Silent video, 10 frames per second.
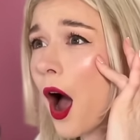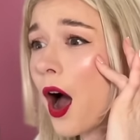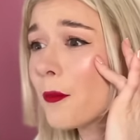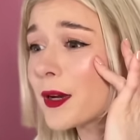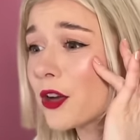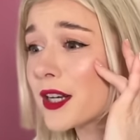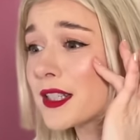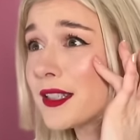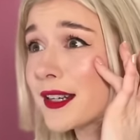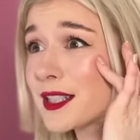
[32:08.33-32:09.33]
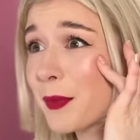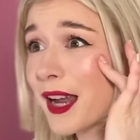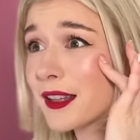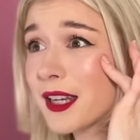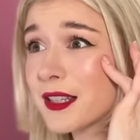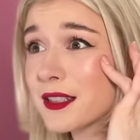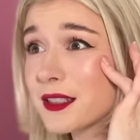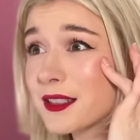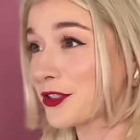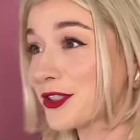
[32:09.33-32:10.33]
oh my god, I didn't expect
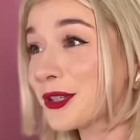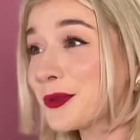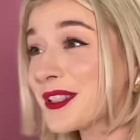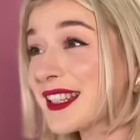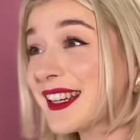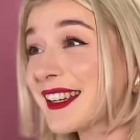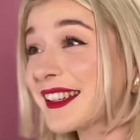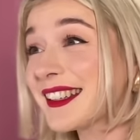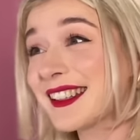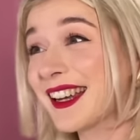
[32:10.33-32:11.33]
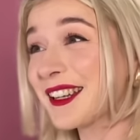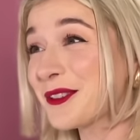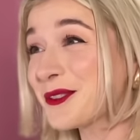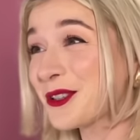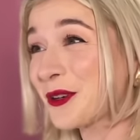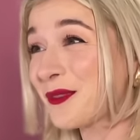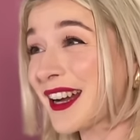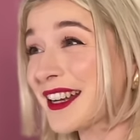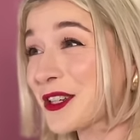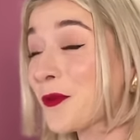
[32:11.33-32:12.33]
this. Susie, thank you so
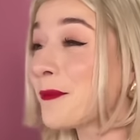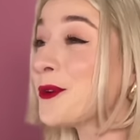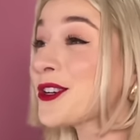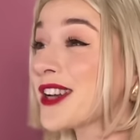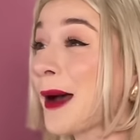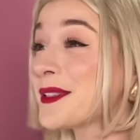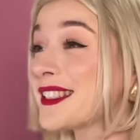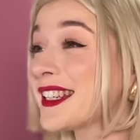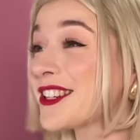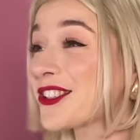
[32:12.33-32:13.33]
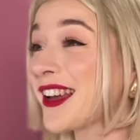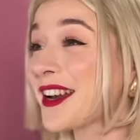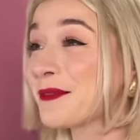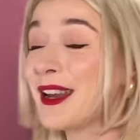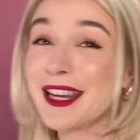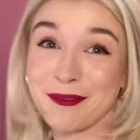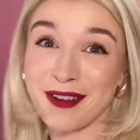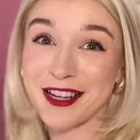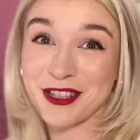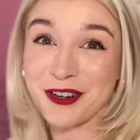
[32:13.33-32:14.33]
much. One more chapter t-shirt and a make your
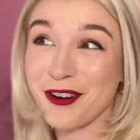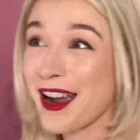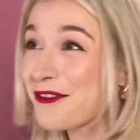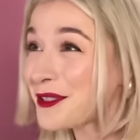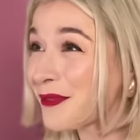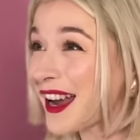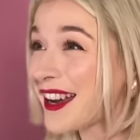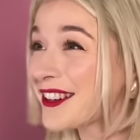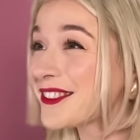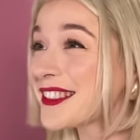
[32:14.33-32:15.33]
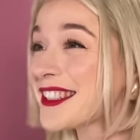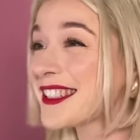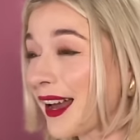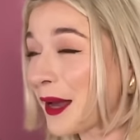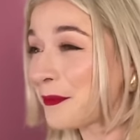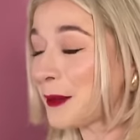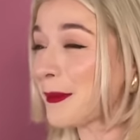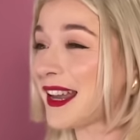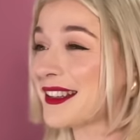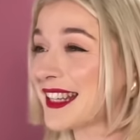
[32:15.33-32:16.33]
magic craft pouch. Happy
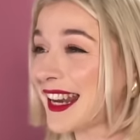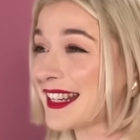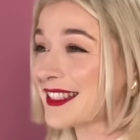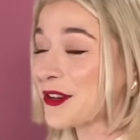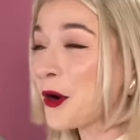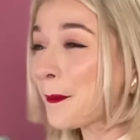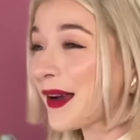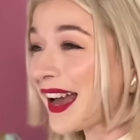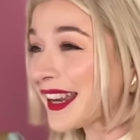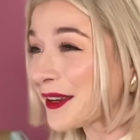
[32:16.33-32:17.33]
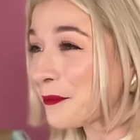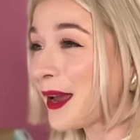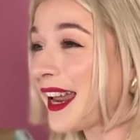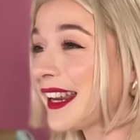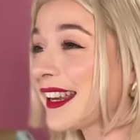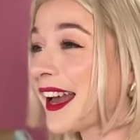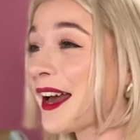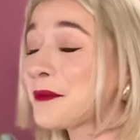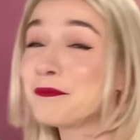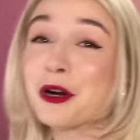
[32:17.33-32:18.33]
mail days, tote bag in pink
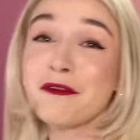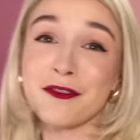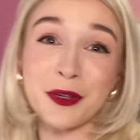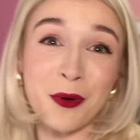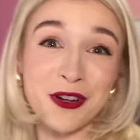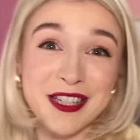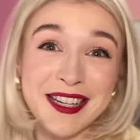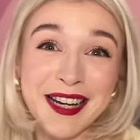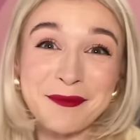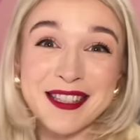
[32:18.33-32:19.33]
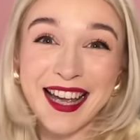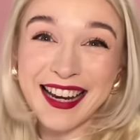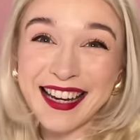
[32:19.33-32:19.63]
and both of the washi tapes, thank